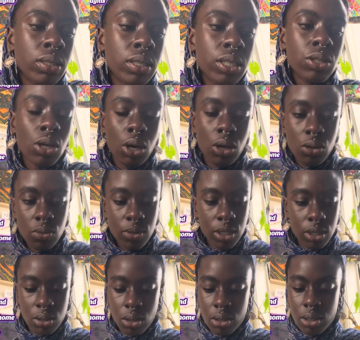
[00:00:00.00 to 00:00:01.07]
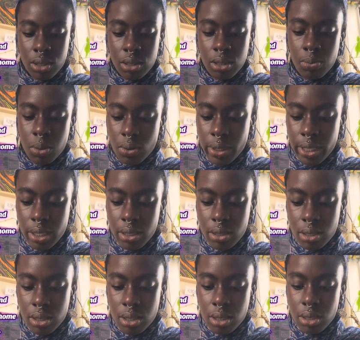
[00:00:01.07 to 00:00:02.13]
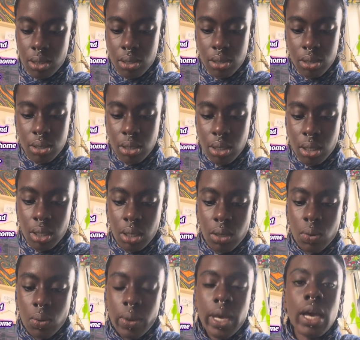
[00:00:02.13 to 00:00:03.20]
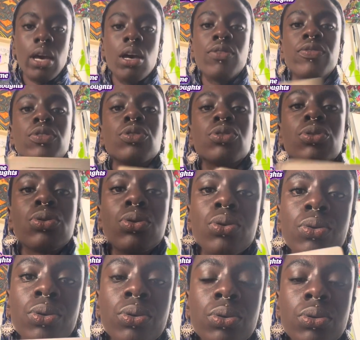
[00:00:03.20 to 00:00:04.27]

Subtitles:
says hope does not disappoint. We have Suru,